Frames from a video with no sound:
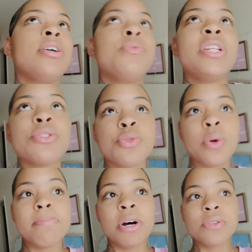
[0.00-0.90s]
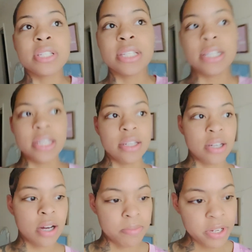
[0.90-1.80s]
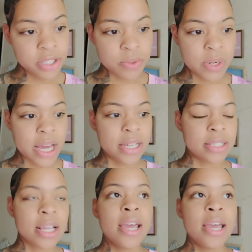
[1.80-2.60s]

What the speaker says: well, this was with Moses and the Israelites,